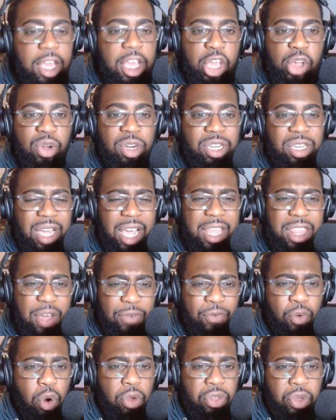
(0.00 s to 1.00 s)
It was in the
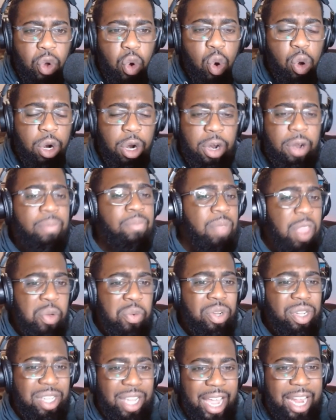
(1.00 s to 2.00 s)
fourth quarter. It
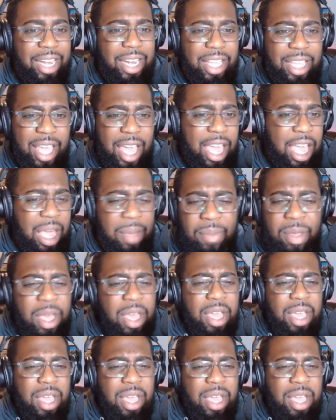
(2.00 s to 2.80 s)
was late in the game.